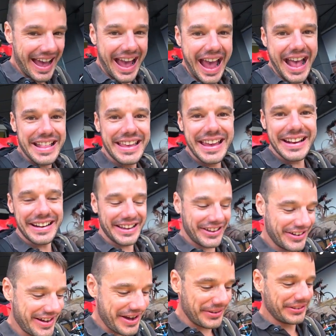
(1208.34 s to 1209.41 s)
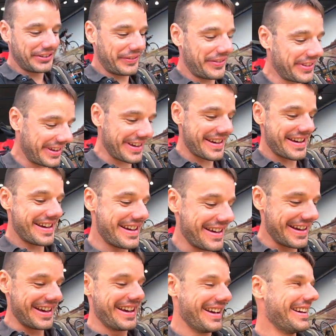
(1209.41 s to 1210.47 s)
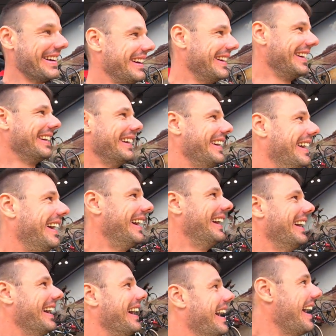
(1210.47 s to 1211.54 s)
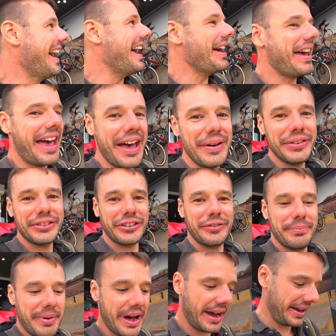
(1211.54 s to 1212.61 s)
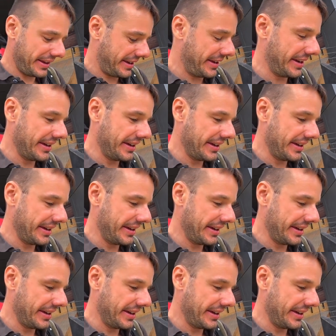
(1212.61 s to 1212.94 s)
And here I go out of the house of bike